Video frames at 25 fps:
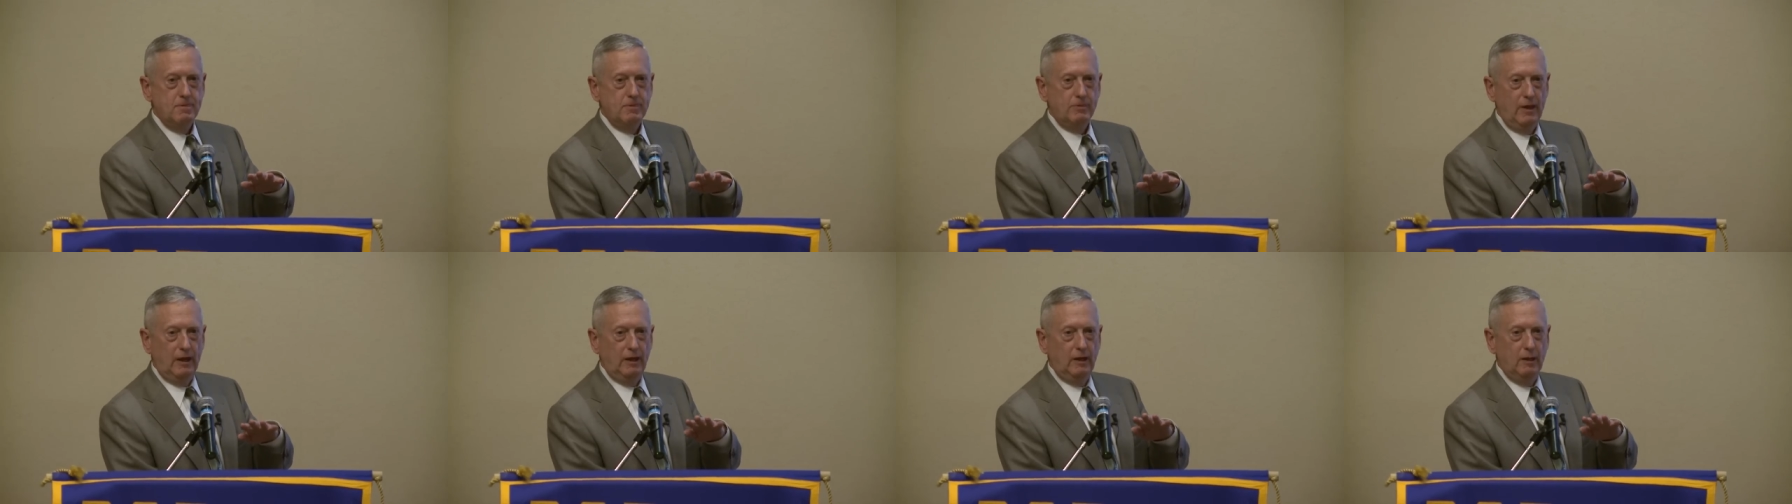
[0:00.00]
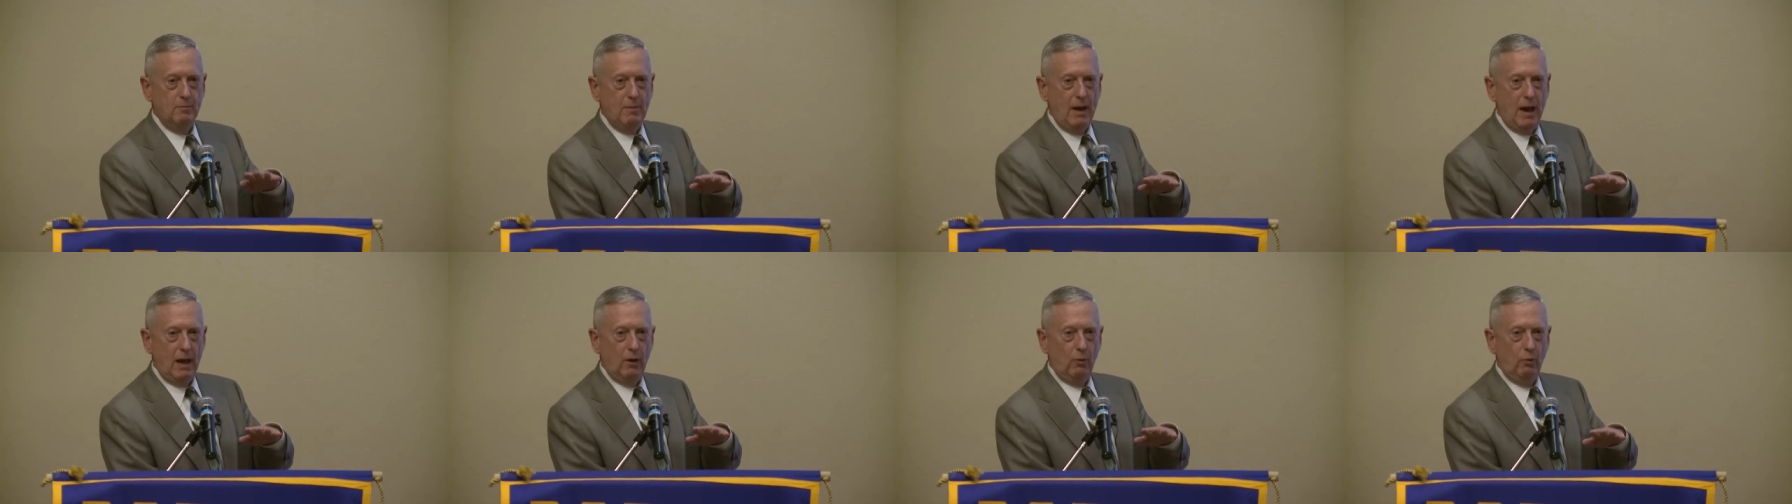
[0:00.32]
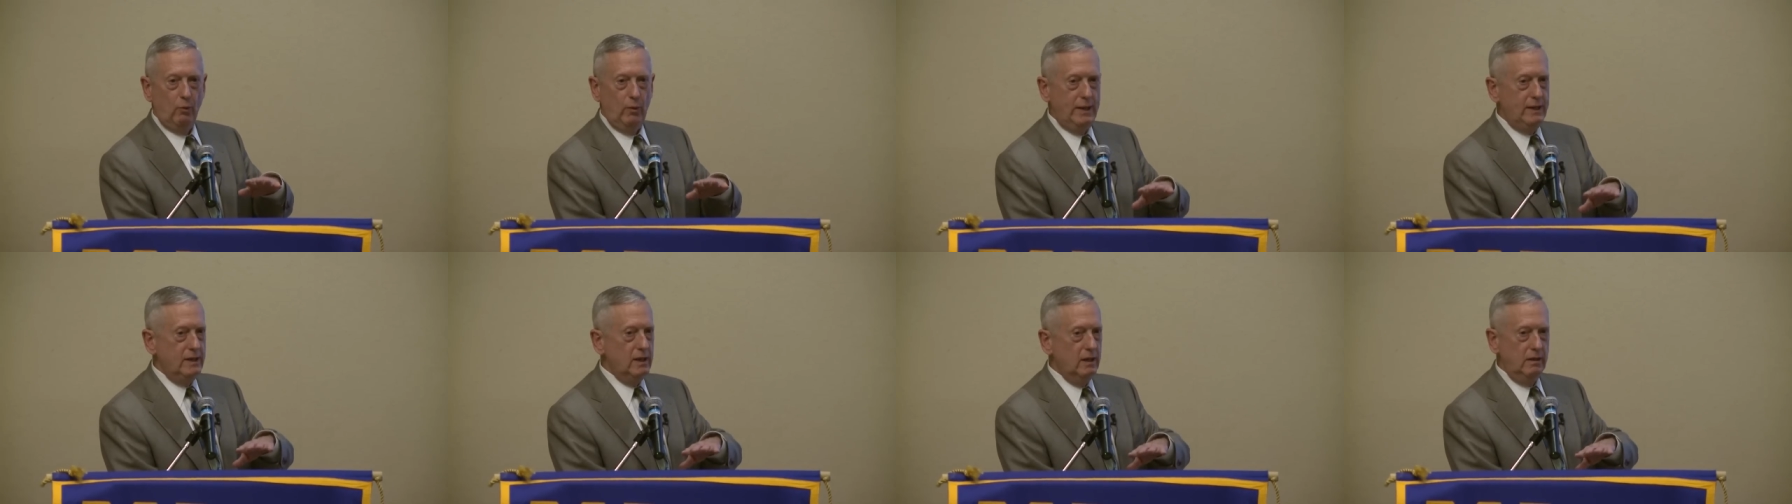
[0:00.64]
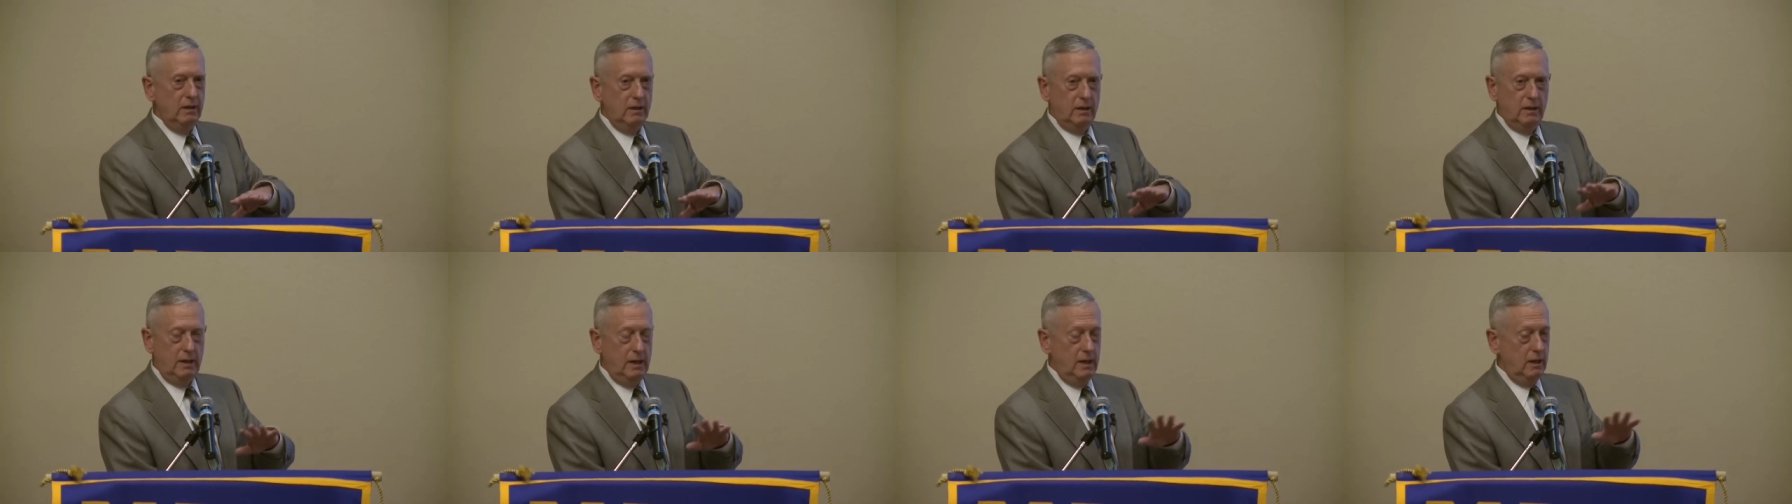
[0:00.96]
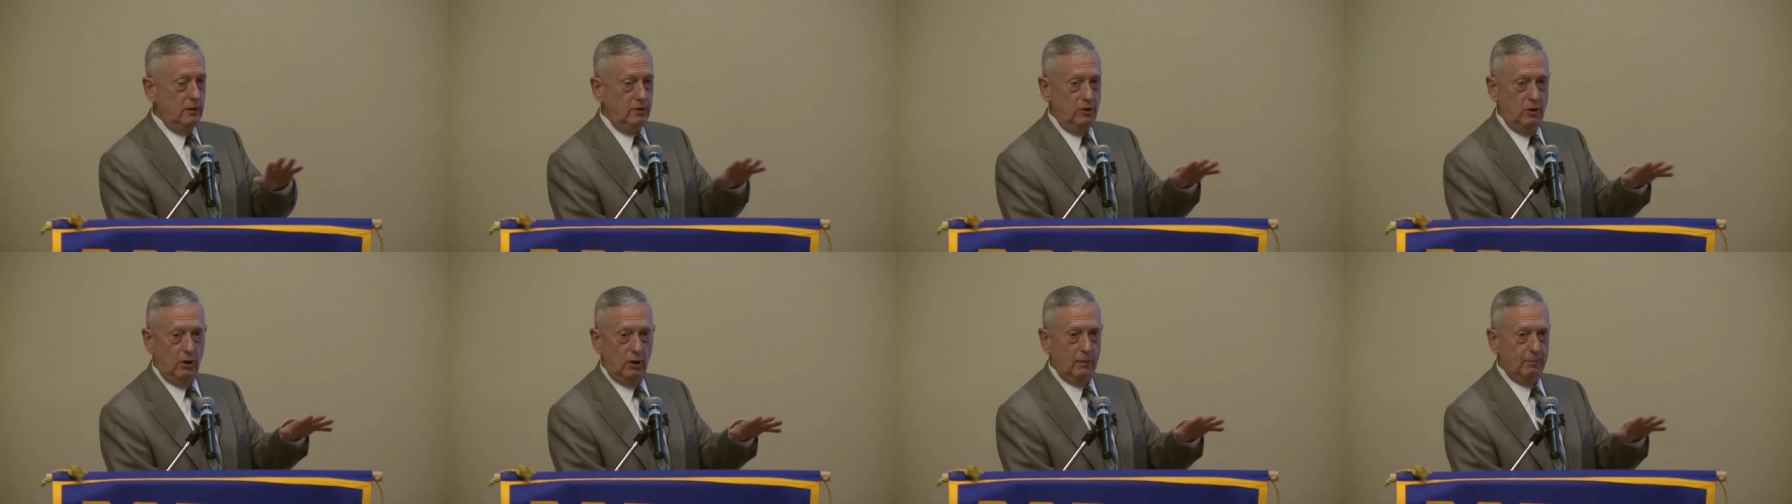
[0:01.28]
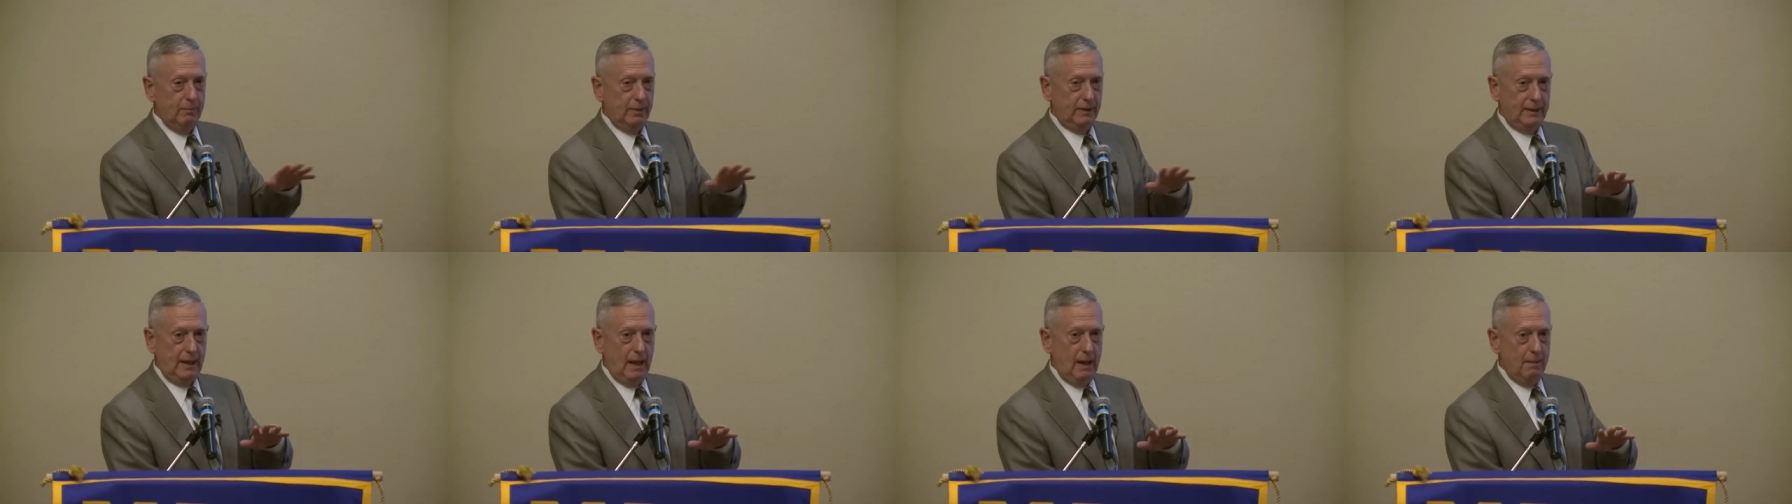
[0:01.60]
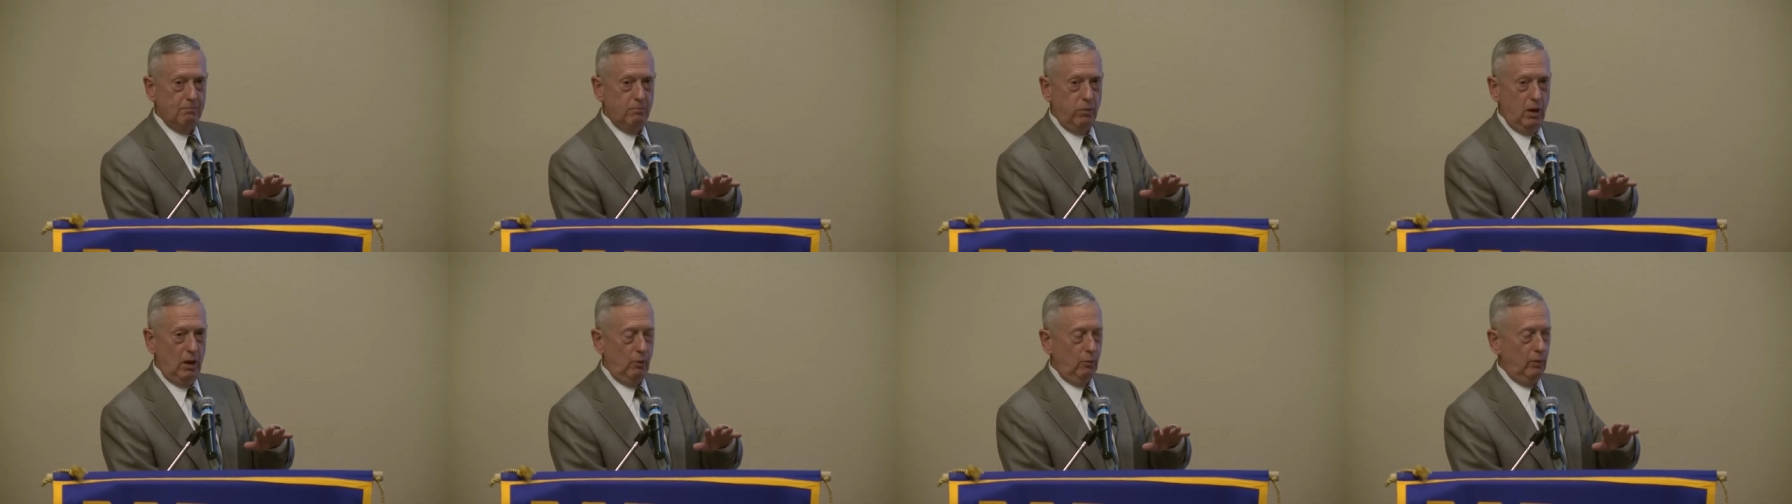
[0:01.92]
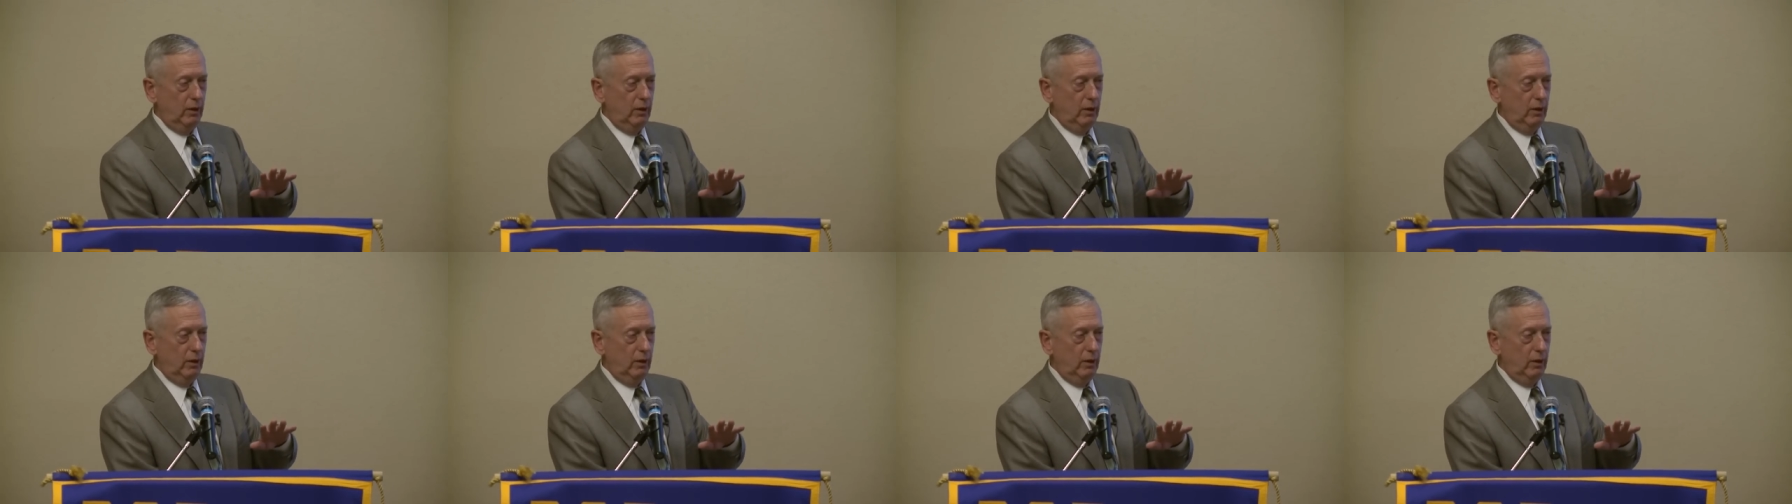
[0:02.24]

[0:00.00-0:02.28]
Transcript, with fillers: Think about it. We didn't need Europe at that point.